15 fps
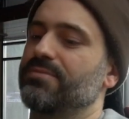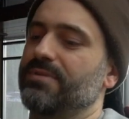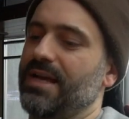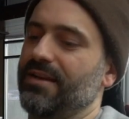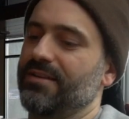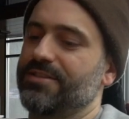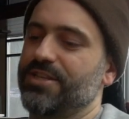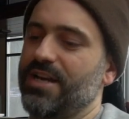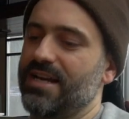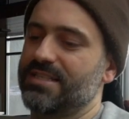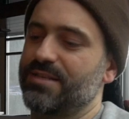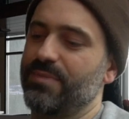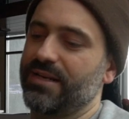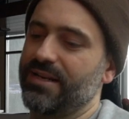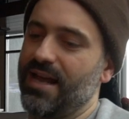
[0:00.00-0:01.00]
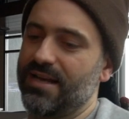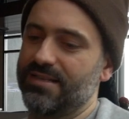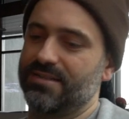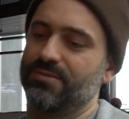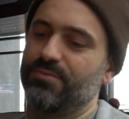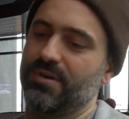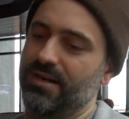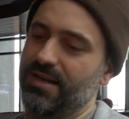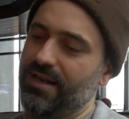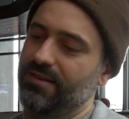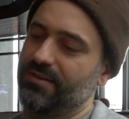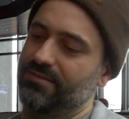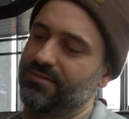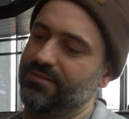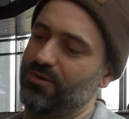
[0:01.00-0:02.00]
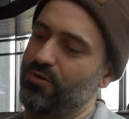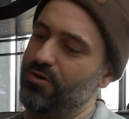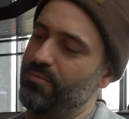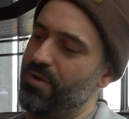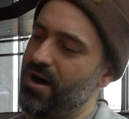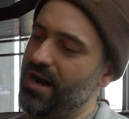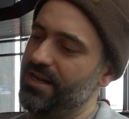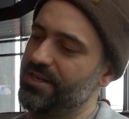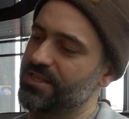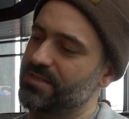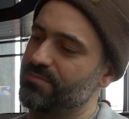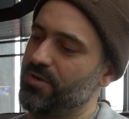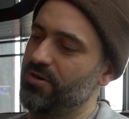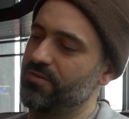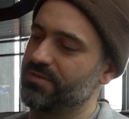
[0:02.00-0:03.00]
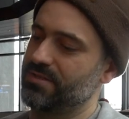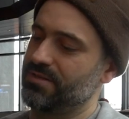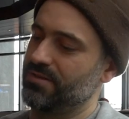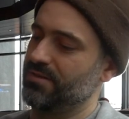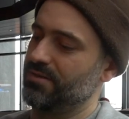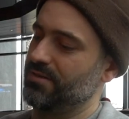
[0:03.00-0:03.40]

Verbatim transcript: like Shasta McNasty, where like the whole body just moves,